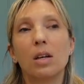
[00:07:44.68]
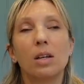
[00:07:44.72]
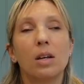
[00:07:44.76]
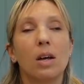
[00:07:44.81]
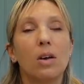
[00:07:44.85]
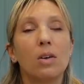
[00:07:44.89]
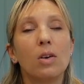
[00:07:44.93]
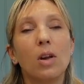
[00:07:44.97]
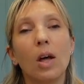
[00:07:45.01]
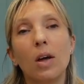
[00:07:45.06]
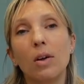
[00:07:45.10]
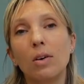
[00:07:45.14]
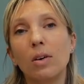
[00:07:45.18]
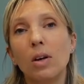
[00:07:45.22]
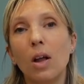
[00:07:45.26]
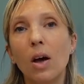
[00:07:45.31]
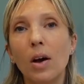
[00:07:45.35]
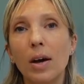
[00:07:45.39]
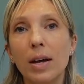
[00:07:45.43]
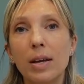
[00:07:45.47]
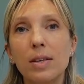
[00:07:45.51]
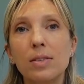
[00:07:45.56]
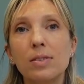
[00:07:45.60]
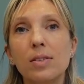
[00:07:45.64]
low
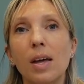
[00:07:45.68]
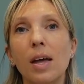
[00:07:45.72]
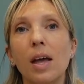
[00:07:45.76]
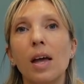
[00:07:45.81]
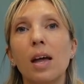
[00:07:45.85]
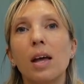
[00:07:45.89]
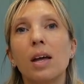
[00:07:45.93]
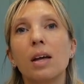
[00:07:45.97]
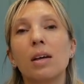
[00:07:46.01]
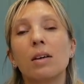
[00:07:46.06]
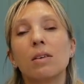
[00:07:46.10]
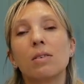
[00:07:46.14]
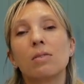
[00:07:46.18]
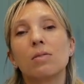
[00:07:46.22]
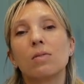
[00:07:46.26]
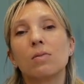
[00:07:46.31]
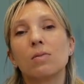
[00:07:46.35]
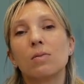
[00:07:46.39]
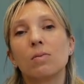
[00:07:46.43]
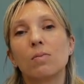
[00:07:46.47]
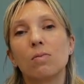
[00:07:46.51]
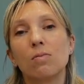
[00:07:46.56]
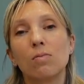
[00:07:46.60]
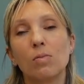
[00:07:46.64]
lighting,
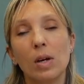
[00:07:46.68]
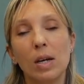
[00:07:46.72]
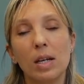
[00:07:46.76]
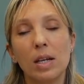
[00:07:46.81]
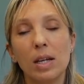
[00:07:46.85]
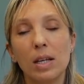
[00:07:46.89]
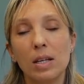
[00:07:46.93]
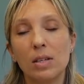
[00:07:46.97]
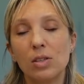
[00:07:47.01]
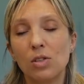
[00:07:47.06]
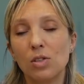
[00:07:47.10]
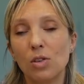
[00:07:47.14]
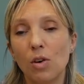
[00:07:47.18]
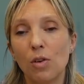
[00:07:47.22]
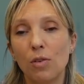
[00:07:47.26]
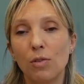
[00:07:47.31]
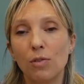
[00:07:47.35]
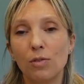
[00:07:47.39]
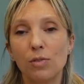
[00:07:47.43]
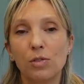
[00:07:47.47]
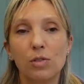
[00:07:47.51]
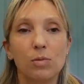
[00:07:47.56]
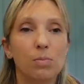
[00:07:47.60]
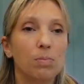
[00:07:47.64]
really
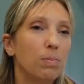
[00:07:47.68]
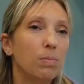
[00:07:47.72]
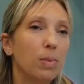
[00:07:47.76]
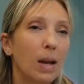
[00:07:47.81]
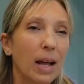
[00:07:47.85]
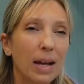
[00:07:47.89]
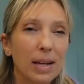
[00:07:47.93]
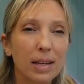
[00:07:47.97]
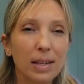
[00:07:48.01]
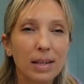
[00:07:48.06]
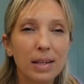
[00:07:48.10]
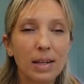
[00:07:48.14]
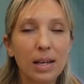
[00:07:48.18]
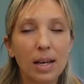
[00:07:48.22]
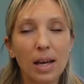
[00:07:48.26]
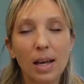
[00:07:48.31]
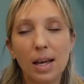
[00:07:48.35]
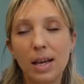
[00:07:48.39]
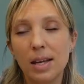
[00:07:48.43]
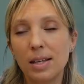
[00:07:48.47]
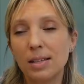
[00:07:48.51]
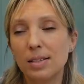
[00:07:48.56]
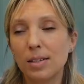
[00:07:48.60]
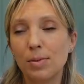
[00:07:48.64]
soft
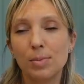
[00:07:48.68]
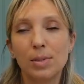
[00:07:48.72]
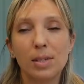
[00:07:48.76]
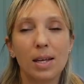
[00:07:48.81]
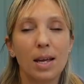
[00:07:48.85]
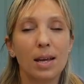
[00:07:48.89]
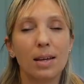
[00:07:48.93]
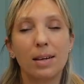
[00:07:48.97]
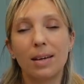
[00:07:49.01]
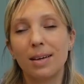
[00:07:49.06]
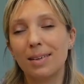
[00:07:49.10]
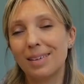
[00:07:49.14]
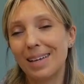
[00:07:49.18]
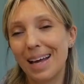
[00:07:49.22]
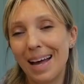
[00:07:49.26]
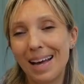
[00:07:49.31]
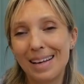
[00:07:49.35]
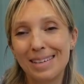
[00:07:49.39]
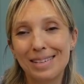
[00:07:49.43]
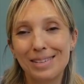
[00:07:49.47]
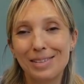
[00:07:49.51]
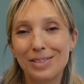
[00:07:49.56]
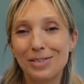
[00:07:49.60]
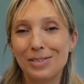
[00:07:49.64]
blankets. I'm seeing a
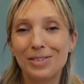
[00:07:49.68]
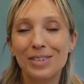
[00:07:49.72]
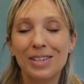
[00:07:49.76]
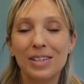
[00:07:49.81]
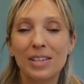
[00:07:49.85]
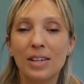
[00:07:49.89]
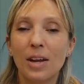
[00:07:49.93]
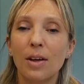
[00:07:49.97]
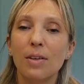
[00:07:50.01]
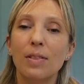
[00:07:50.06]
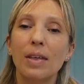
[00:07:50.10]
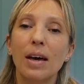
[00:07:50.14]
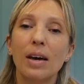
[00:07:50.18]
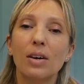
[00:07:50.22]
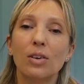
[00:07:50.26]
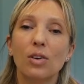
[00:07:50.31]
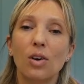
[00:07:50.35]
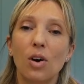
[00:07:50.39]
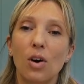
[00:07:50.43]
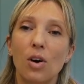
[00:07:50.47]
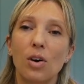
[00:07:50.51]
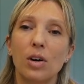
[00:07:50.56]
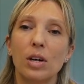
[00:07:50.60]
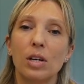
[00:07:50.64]
candle, that
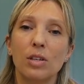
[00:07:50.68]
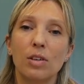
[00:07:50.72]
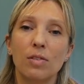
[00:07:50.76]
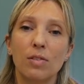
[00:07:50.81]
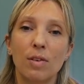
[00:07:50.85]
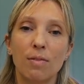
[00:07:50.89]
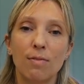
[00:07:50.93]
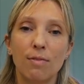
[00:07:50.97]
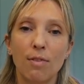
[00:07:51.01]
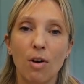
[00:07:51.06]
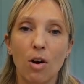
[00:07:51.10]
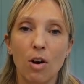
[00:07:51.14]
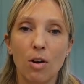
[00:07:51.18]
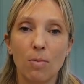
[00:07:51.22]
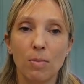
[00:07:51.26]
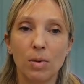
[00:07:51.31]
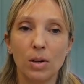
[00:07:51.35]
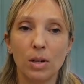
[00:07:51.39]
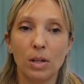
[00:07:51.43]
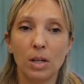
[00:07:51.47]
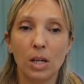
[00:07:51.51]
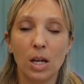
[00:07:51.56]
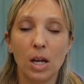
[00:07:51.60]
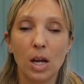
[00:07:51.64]
kind of
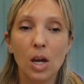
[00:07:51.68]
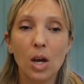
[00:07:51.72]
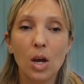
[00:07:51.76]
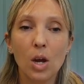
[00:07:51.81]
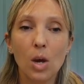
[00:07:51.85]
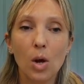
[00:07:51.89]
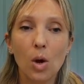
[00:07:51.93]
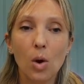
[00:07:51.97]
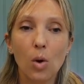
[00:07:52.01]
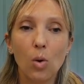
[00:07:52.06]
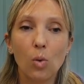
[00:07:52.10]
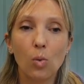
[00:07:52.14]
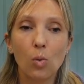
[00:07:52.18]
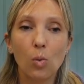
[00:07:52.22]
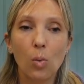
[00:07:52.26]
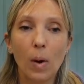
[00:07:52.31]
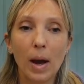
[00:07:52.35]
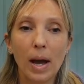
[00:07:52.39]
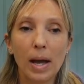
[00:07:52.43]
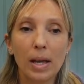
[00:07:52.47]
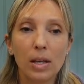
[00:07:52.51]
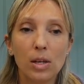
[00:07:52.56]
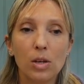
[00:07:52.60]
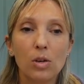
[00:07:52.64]
environment
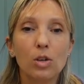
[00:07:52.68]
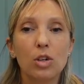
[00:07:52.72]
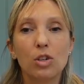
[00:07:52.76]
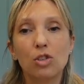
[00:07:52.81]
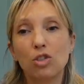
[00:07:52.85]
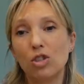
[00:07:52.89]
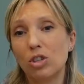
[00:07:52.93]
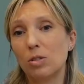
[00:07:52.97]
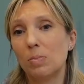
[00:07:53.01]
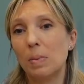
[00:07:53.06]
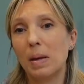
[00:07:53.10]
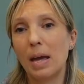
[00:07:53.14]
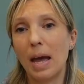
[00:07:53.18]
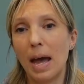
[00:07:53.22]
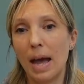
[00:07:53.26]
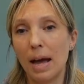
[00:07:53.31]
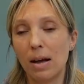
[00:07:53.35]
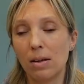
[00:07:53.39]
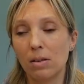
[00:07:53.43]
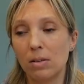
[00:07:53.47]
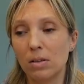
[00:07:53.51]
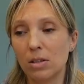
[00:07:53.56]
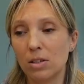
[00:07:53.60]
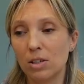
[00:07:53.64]
where you can just be
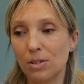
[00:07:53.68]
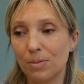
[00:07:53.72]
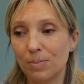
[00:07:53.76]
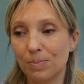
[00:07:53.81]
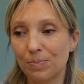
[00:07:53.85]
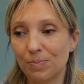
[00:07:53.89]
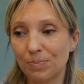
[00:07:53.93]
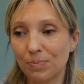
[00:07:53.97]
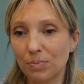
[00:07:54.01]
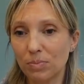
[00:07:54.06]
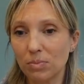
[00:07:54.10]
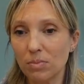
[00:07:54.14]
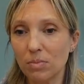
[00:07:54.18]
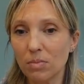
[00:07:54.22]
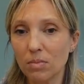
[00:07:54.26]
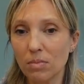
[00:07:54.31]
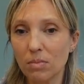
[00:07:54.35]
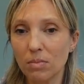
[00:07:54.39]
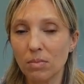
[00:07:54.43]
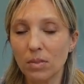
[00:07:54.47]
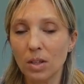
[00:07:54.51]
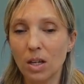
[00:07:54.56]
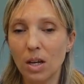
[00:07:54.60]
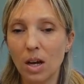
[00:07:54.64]
held.
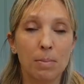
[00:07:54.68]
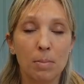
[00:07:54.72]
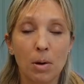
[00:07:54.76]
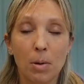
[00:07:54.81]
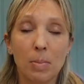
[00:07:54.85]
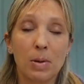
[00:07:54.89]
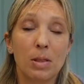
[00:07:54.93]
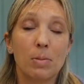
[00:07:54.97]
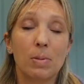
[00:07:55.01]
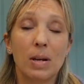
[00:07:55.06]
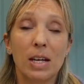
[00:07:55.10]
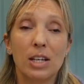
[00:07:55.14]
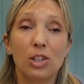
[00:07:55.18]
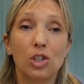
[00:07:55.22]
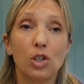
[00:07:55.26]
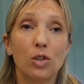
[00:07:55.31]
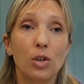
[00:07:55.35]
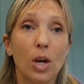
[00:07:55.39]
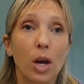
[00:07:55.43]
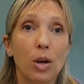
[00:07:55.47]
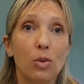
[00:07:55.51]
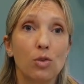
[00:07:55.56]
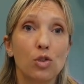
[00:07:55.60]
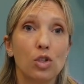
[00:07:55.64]
It might be the place you
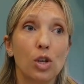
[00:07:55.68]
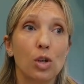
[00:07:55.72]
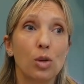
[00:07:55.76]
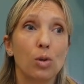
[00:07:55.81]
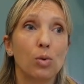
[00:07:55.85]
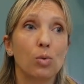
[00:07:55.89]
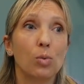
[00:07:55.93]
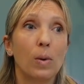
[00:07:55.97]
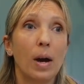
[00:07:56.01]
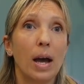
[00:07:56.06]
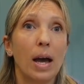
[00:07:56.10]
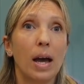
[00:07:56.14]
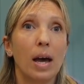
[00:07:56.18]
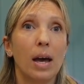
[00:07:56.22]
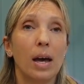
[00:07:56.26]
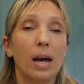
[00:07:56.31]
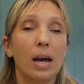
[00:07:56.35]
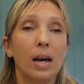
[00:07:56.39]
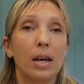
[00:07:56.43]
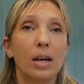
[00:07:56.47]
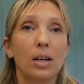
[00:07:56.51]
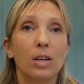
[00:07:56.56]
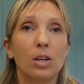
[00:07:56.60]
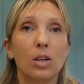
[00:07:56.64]
go to
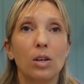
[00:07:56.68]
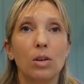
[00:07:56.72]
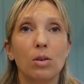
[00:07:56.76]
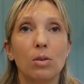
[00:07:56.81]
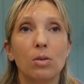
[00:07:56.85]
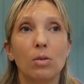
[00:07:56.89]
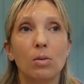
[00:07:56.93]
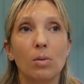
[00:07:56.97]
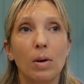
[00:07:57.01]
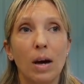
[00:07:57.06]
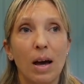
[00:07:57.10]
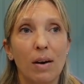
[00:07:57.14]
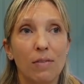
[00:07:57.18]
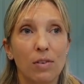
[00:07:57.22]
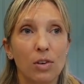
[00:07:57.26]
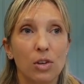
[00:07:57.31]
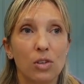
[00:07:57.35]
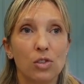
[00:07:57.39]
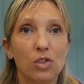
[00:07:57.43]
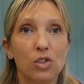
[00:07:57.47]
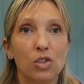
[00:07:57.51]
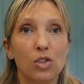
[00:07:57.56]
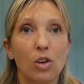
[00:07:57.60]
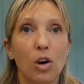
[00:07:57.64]
where you have a
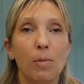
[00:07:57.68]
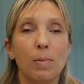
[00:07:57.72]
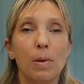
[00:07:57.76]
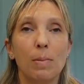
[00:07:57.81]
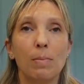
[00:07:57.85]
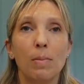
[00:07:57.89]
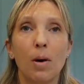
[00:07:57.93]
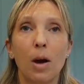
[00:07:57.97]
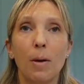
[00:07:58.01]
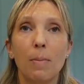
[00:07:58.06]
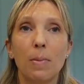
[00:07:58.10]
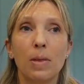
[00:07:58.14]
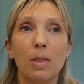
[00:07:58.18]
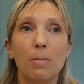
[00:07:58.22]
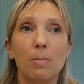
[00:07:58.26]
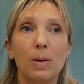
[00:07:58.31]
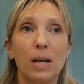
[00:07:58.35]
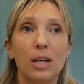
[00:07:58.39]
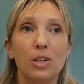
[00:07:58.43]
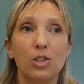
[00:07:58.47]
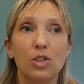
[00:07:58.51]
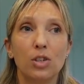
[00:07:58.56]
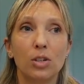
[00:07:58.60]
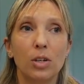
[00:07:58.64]
good sob. It might be the
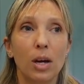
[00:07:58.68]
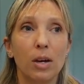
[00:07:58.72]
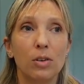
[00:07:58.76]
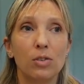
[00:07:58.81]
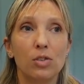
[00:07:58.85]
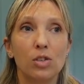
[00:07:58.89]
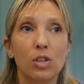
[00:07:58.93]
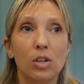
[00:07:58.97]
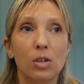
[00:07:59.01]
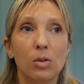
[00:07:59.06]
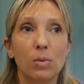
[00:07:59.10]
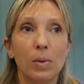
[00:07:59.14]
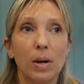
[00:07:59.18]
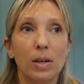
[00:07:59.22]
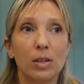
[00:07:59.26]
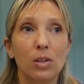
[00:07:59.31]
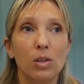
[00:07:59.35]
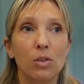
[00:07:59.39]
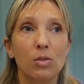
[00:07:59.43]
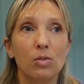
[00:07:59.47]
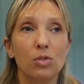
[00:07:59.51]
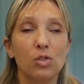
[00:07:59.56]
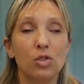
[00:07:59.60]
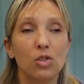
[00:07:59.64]
place you go to when
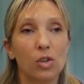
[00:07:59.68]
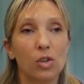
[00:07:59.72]
you